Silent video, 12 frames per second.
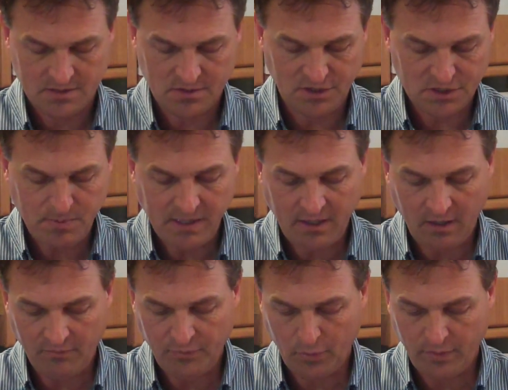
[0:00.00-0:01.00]
So just be
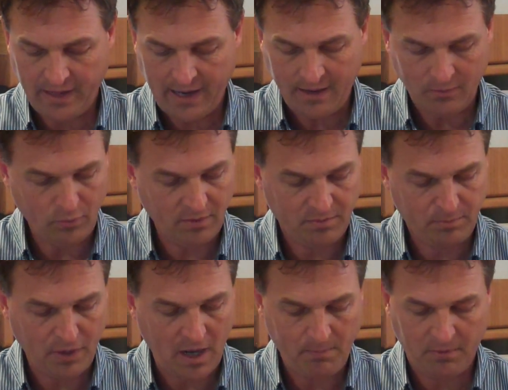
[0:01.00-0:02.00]
careful with that, with
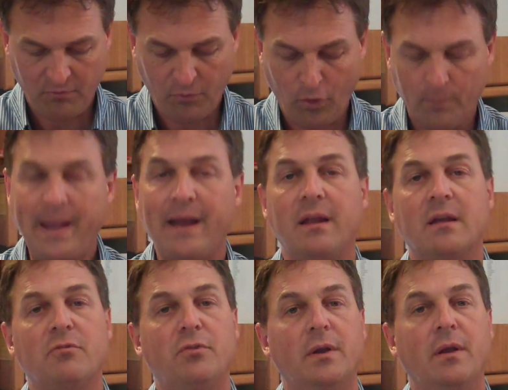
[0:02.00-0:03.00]
proper
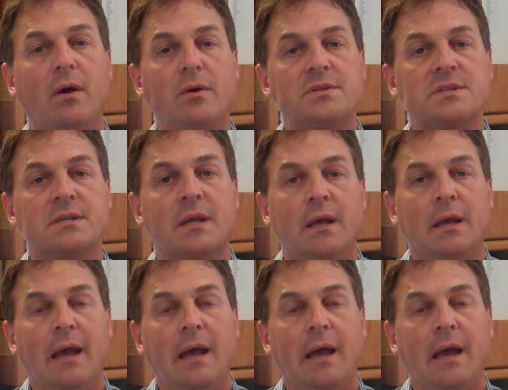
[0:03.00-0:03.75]
formatting of footnotes.